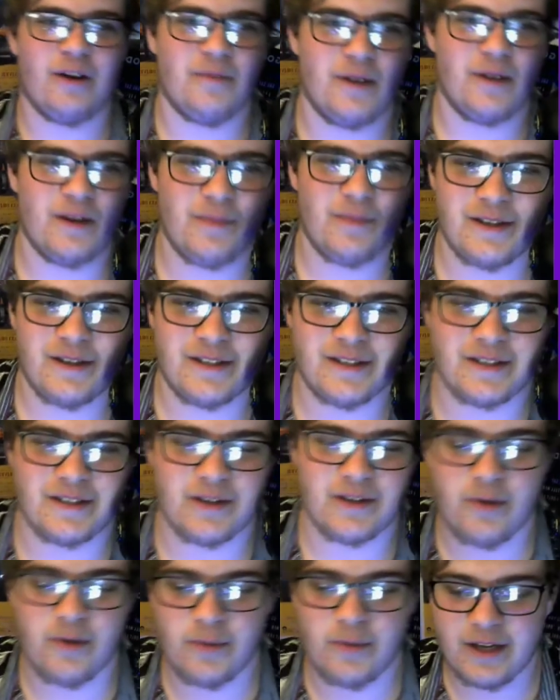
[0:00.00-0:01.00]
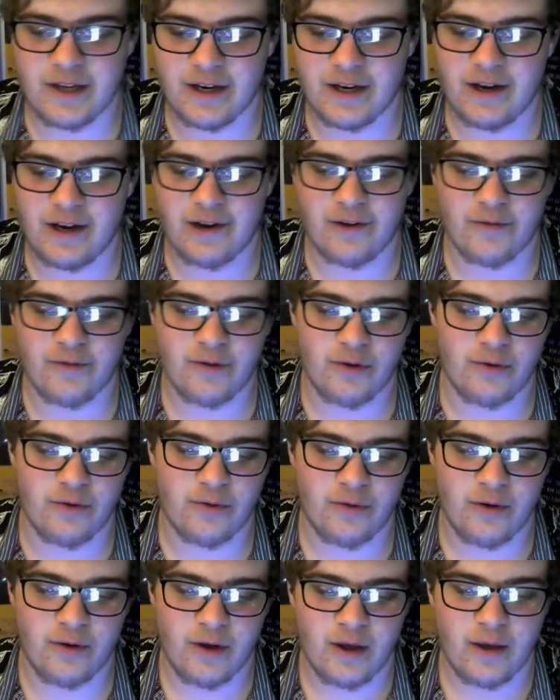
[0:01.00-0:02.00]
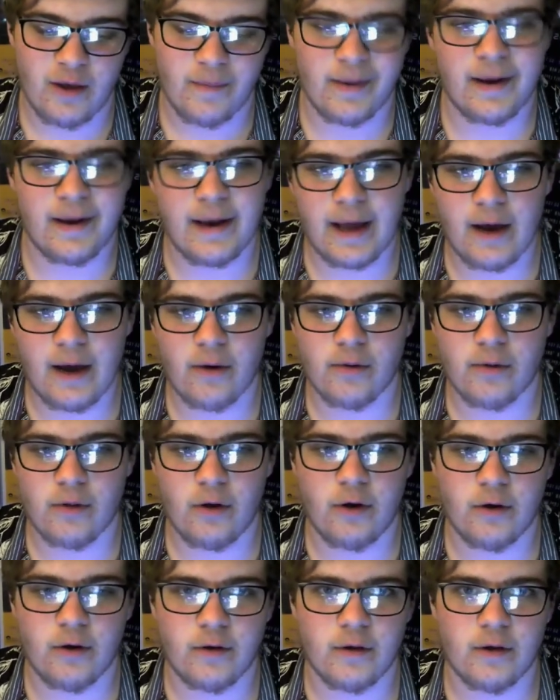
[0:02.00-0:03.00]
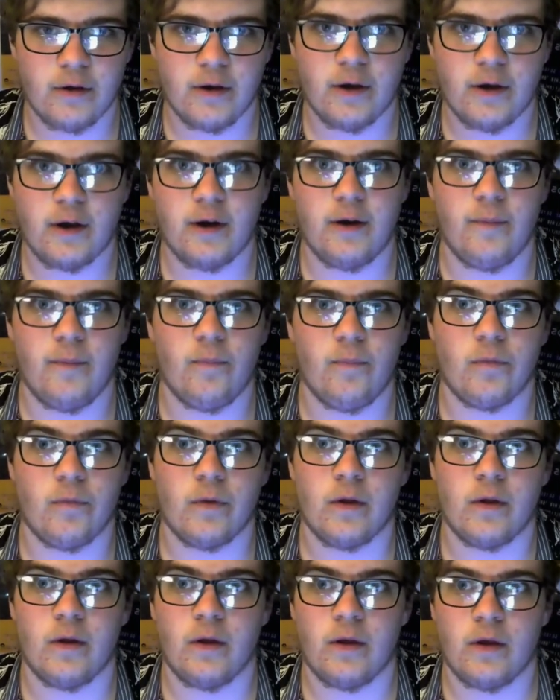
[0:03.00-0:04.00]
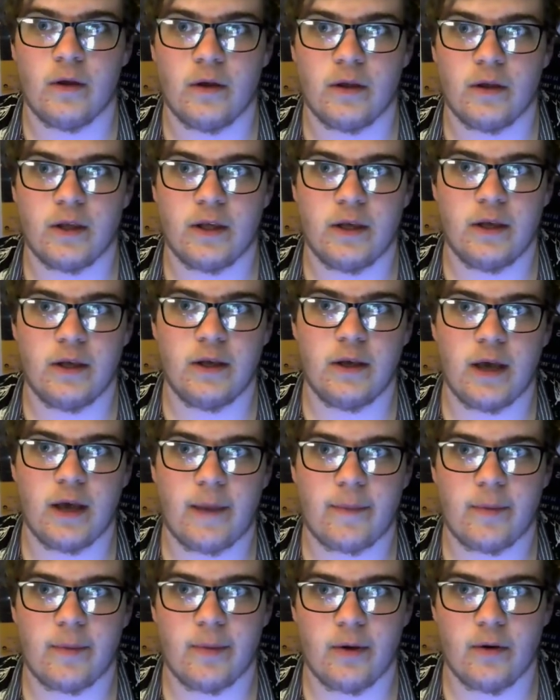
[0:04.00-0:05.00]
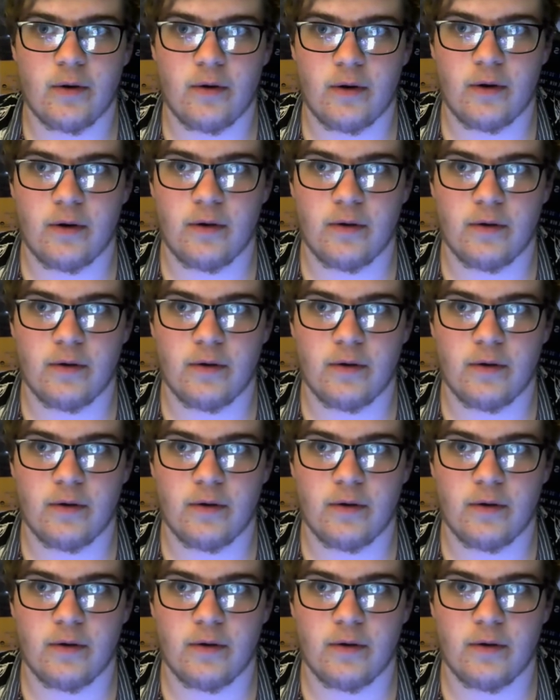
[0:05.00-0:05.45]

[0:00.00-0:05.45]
many places. Uh, we did an interview about an hour long. Um, he happened to be on